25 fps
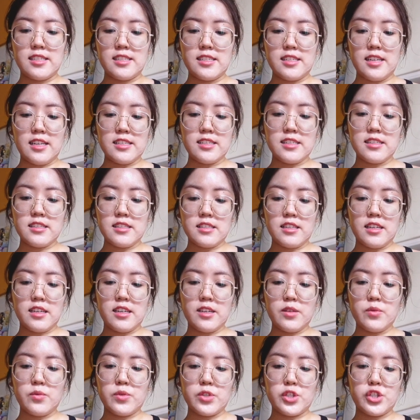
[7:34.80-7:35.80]

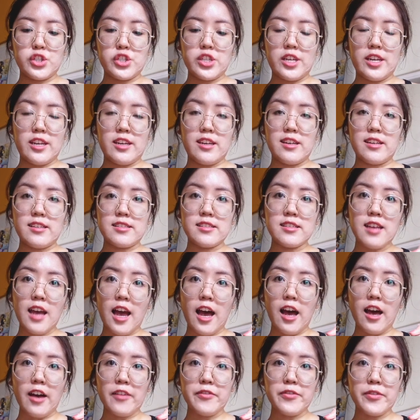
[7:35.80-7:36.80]
yesterday which is
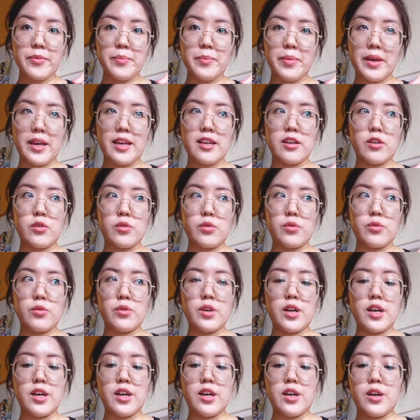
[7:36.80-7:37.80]
half a bagel
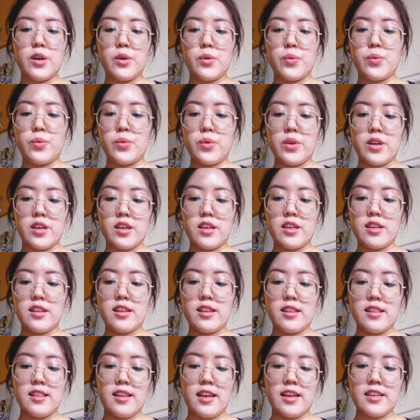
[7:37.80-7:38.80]
with
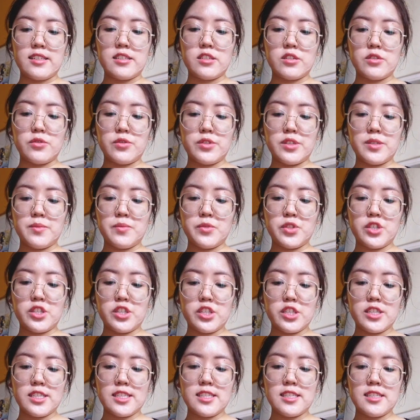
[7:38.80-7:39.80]
light cream
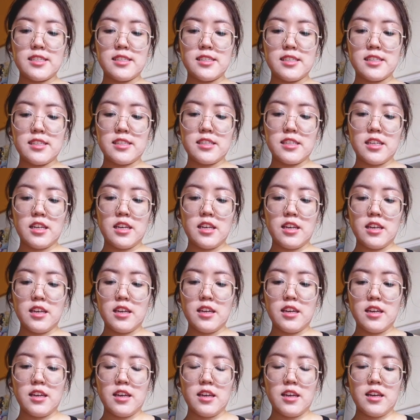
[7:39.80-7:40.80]
cheese,
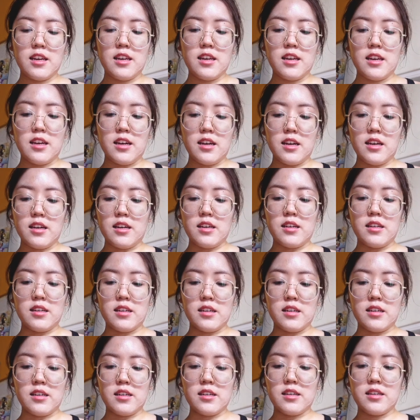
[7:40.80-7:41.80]

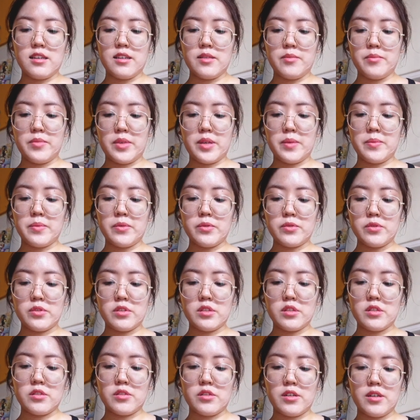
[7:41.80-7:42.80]
uh, maple
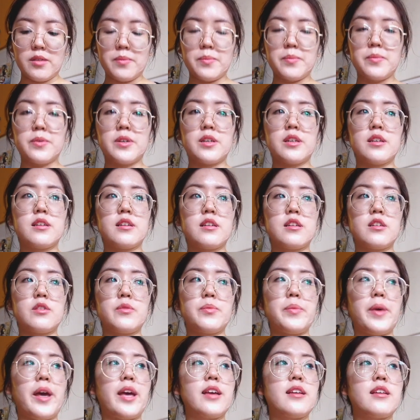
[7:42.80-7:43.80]
syrup,
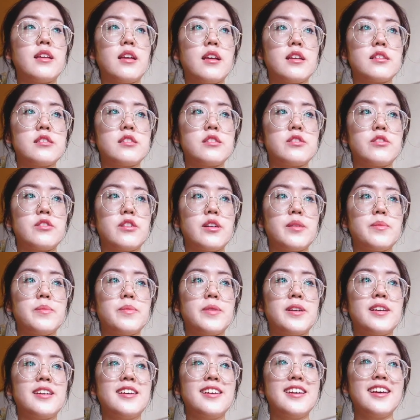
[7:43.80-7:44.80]
pancake syrup,
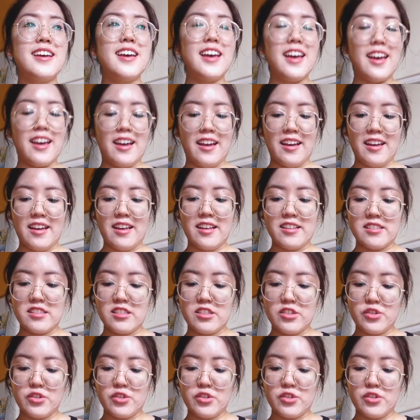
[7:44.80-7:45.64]
and